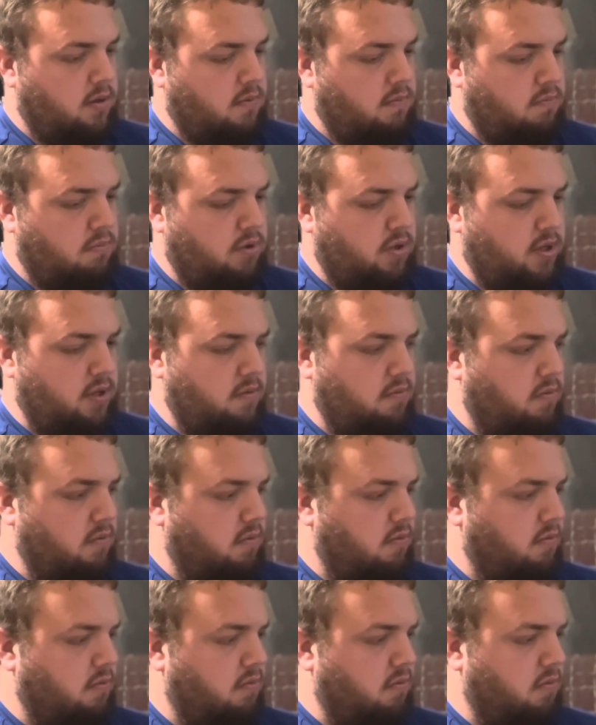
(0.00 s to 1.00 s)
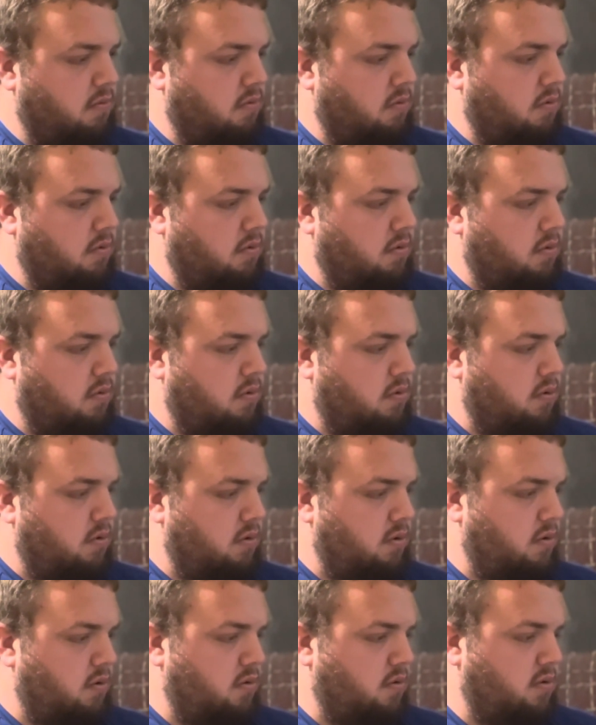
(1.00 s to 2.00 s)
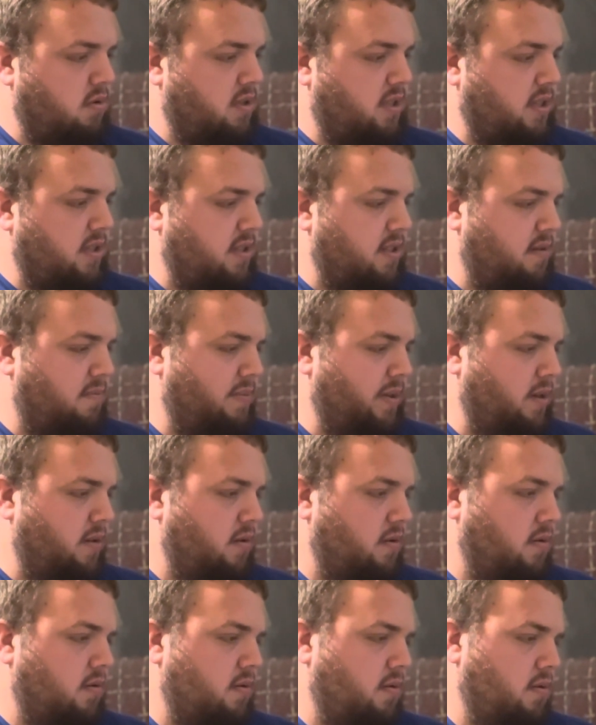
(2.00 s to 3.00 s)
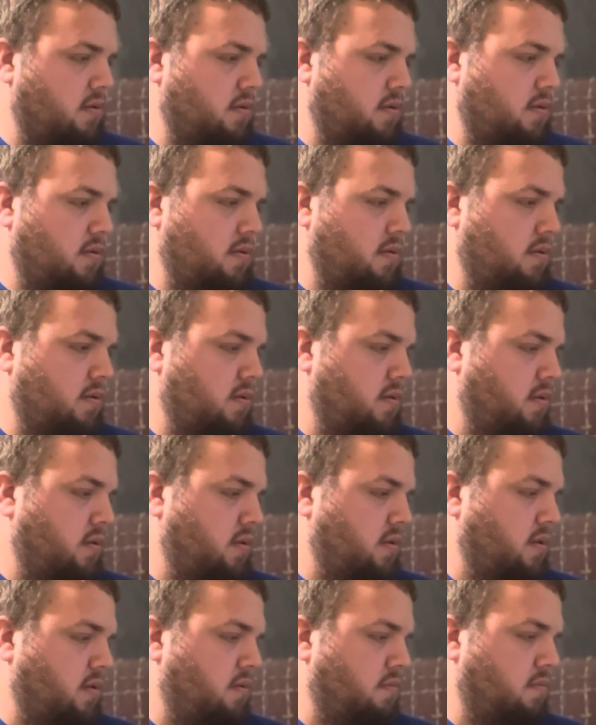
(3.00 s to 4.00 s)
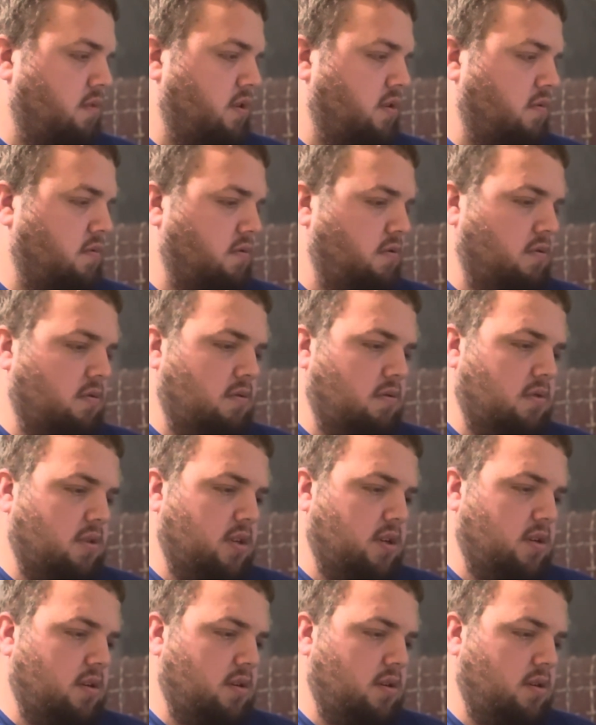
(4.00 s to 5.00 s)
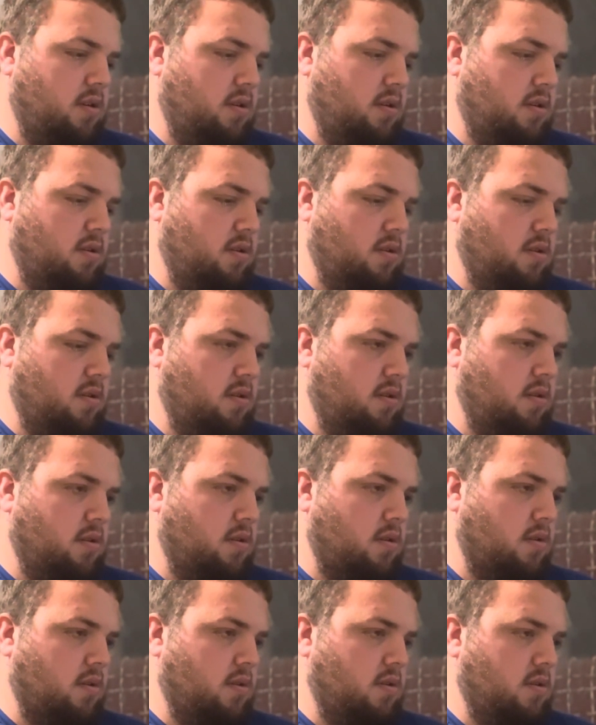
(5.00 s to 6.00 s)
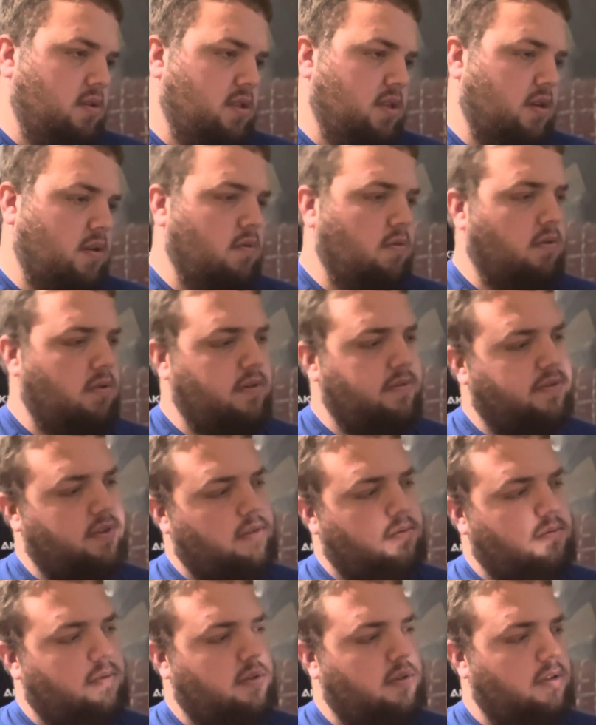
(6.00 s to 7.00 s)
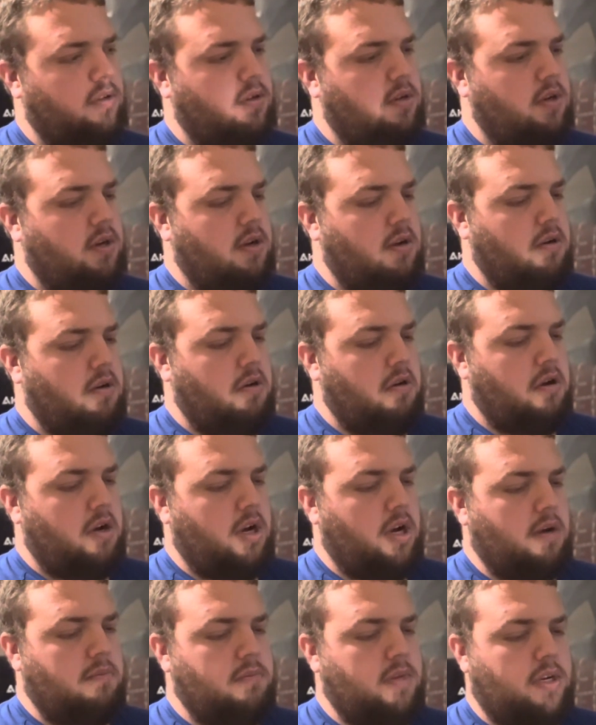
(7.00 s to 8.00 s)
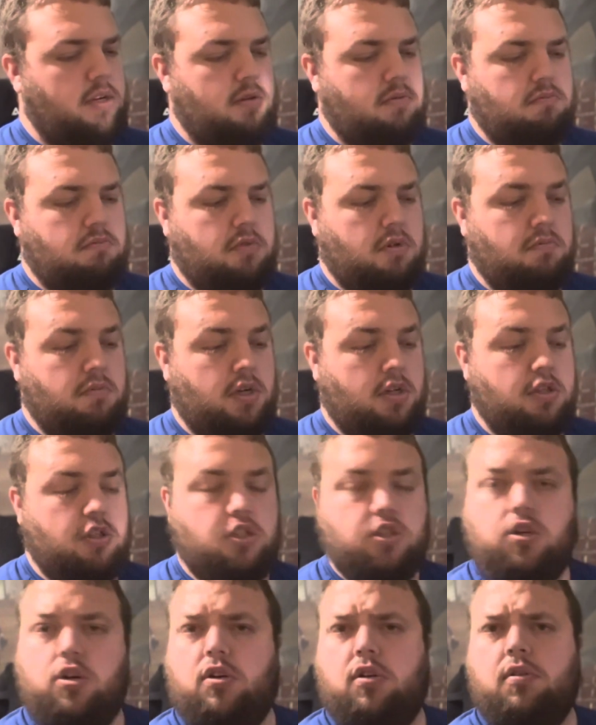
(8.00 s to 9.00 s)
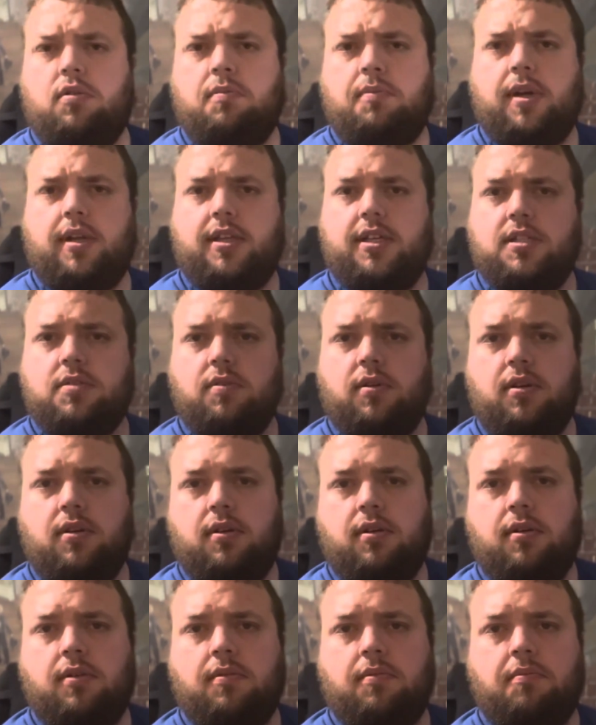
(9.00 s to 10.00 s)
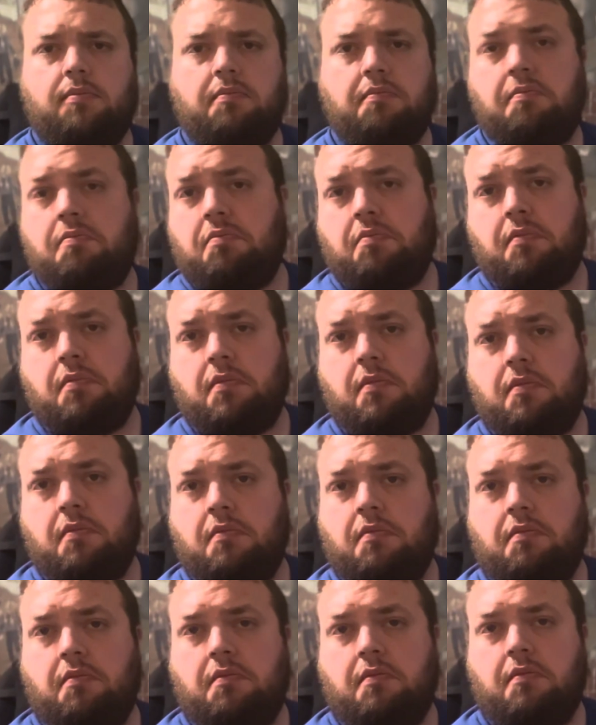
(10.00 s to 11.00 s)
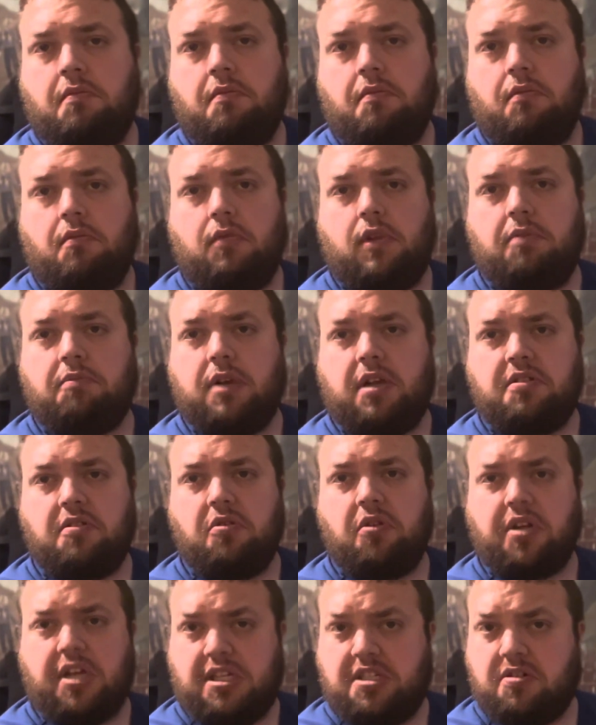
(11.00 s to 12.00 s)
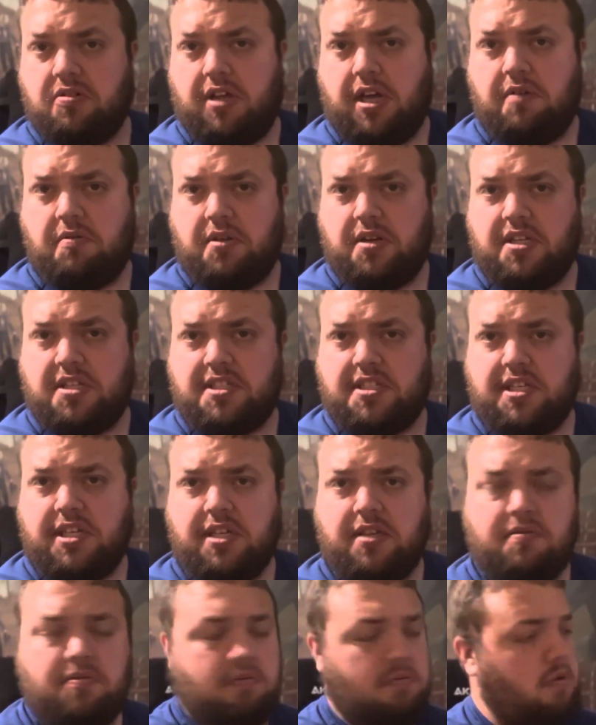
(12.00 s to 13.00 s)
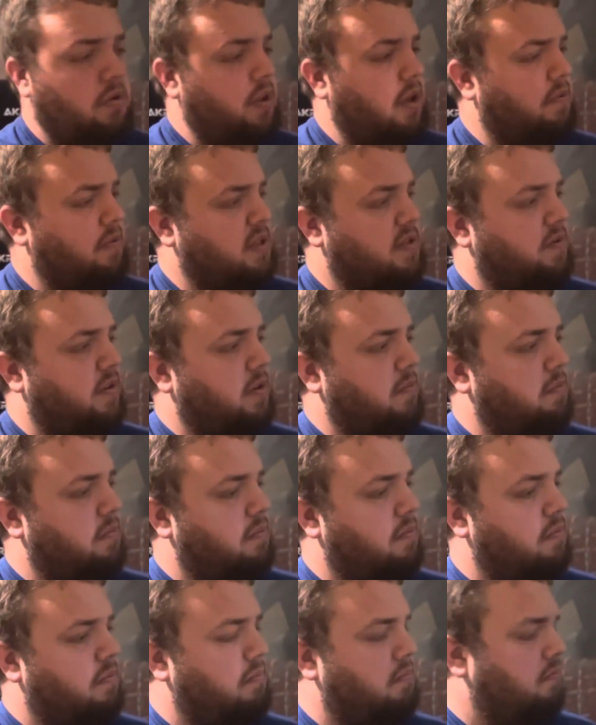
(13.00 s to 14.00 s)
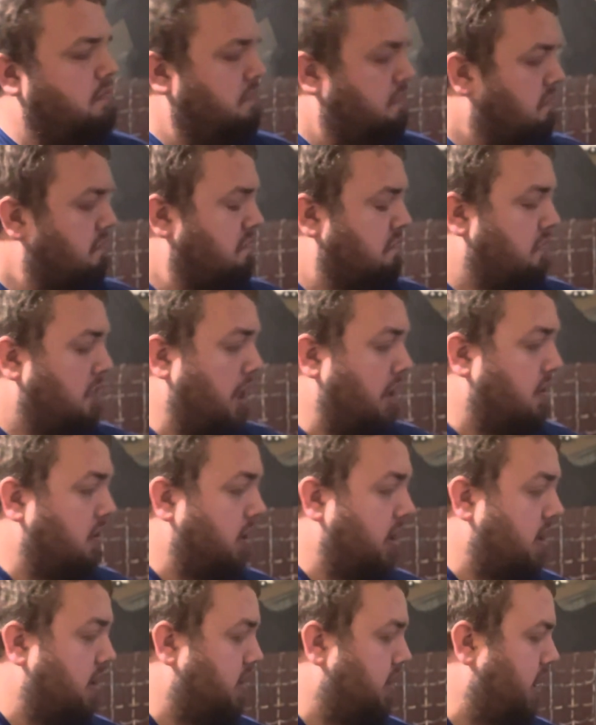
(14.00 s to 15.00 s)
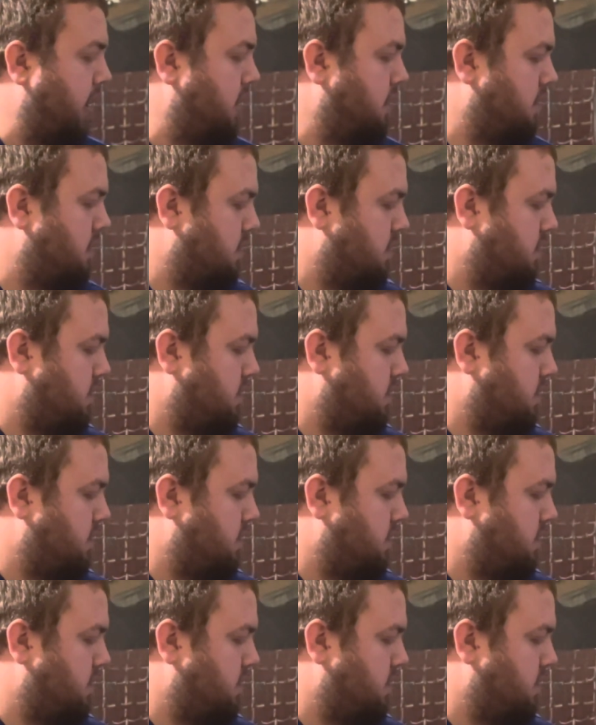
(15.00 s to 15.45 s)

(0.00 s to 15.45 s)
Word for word: Brett Ward? How does that say Brett? Brett Ward? Is that Corey Feldman? I'm not, I'm not sure about this one. I'm gonna have to look into that one and see who that one's from. I have to look into that.